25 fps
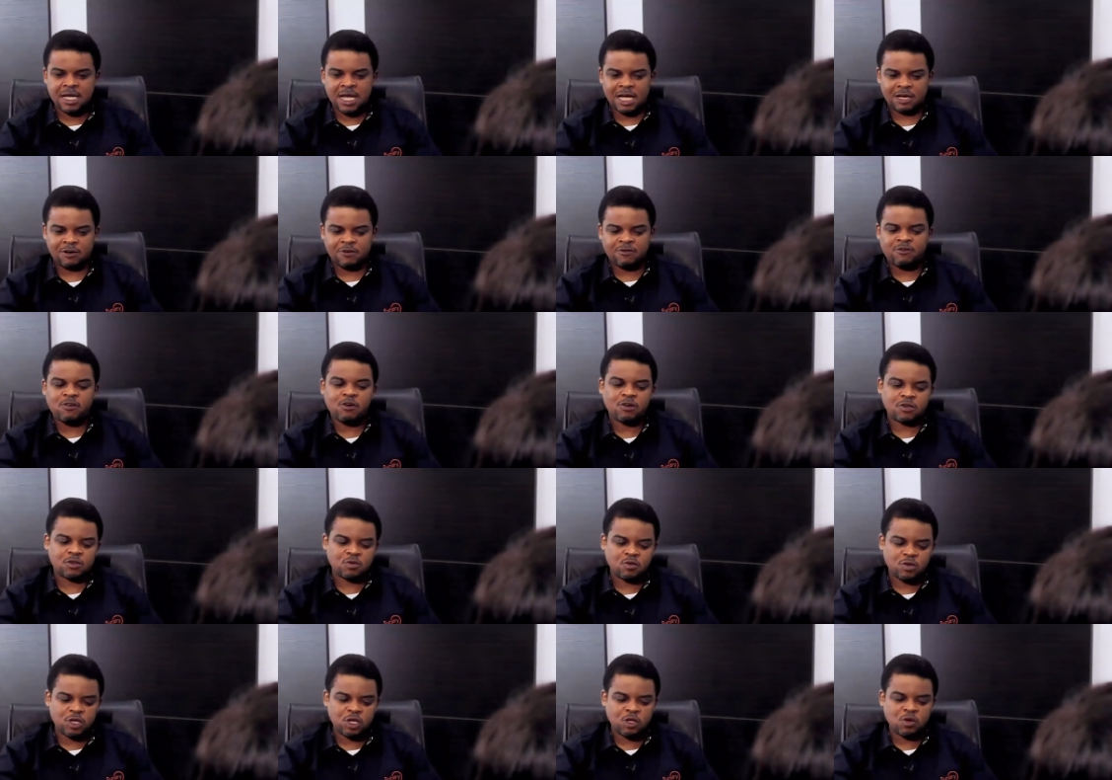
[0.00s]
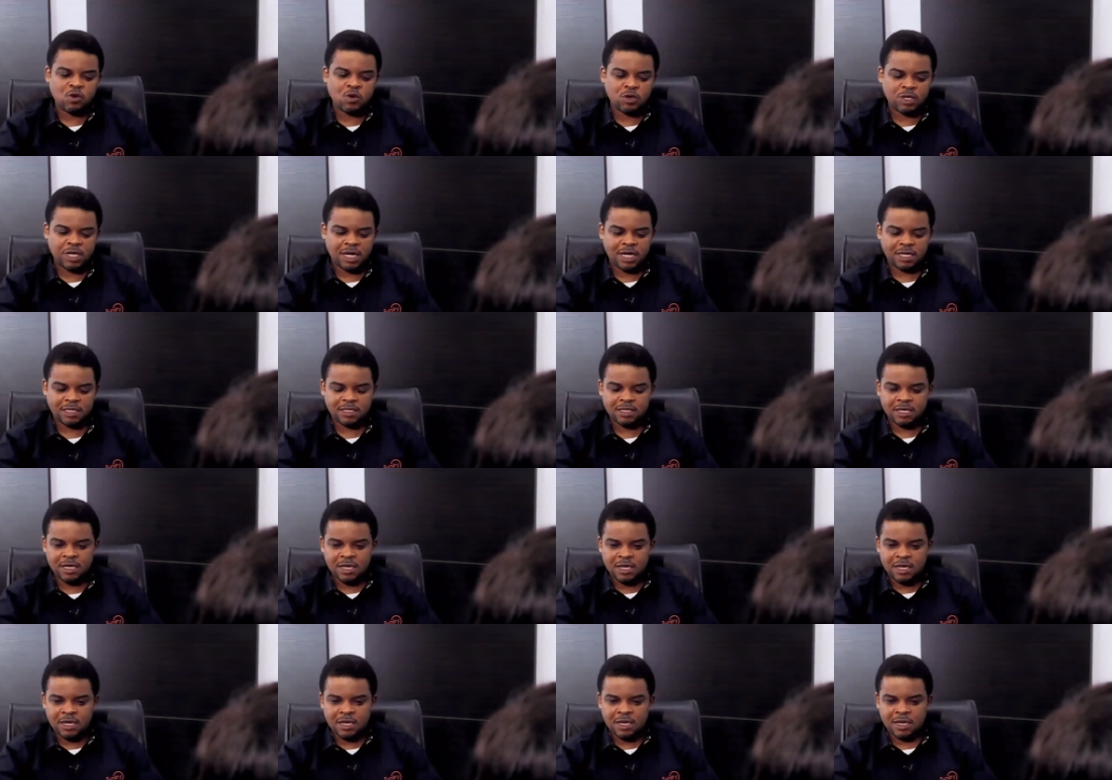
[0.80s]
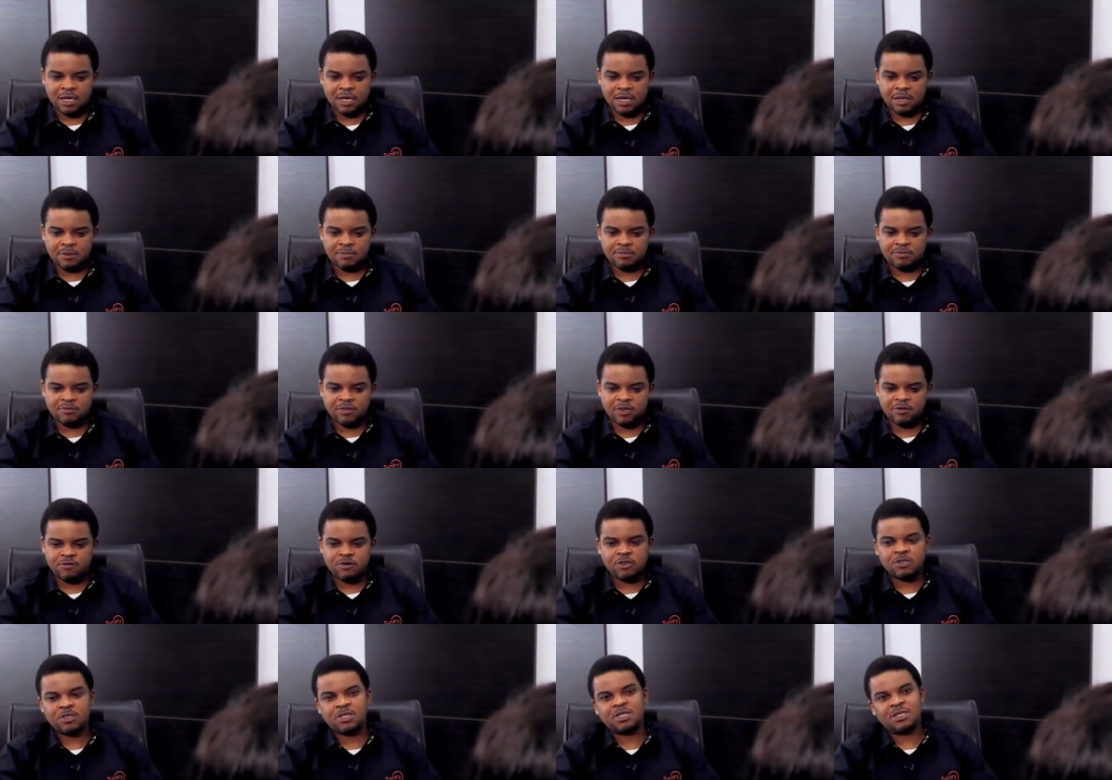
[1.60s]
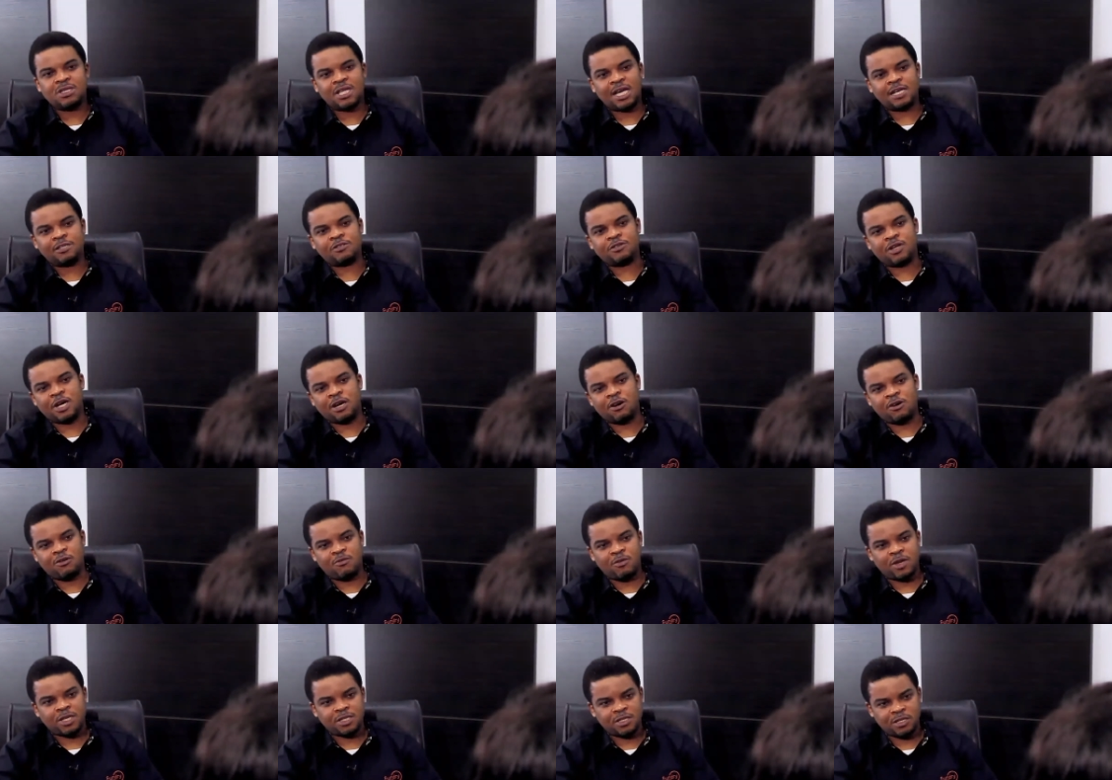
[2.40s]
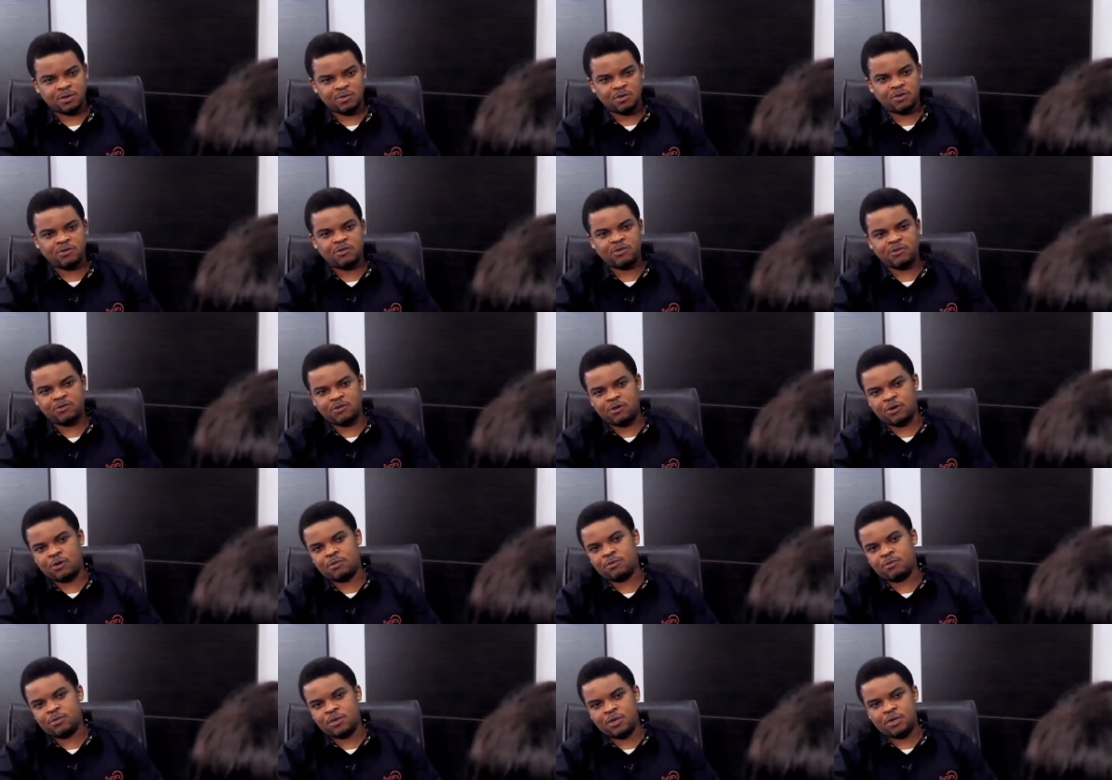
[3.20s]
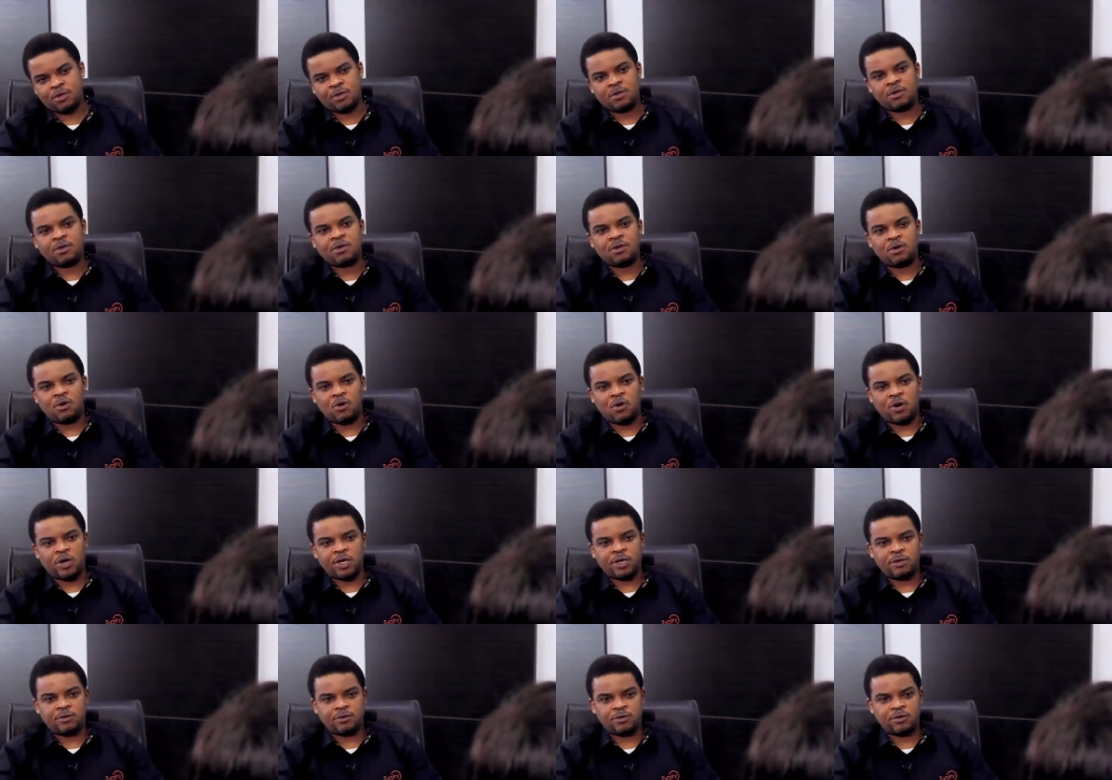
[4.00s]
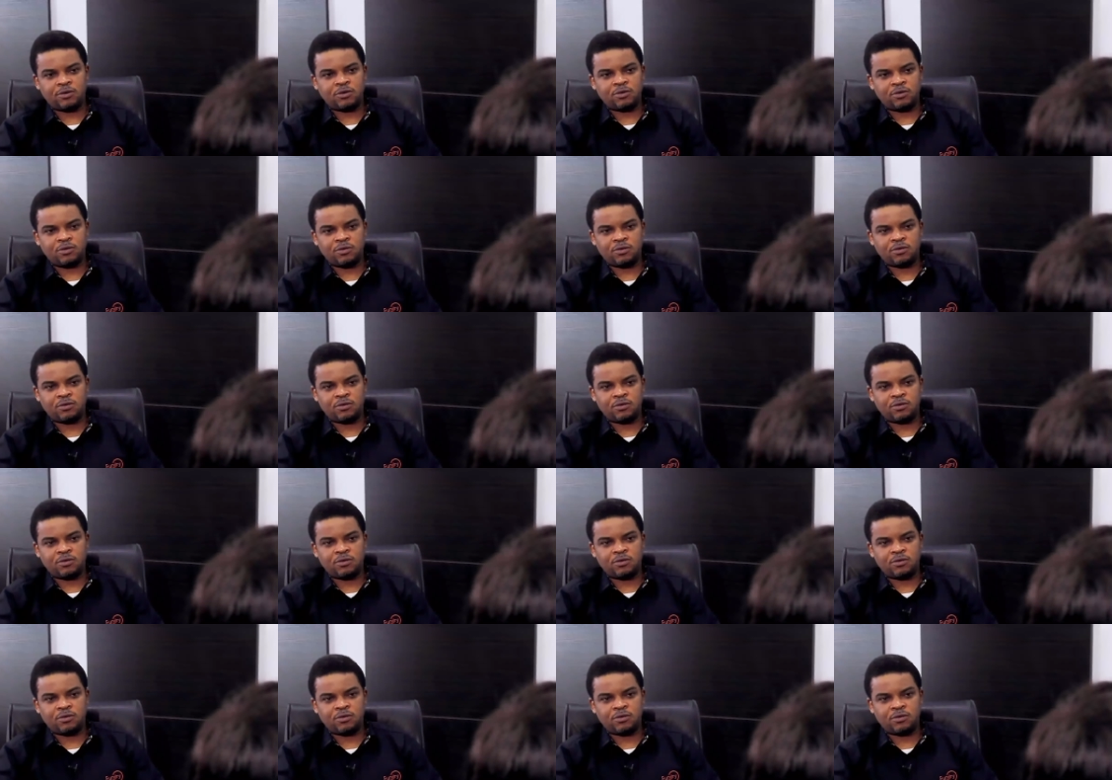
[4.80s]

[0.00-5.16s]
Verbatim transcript: And of course, we know that um, even Nigerian government is moving from oil to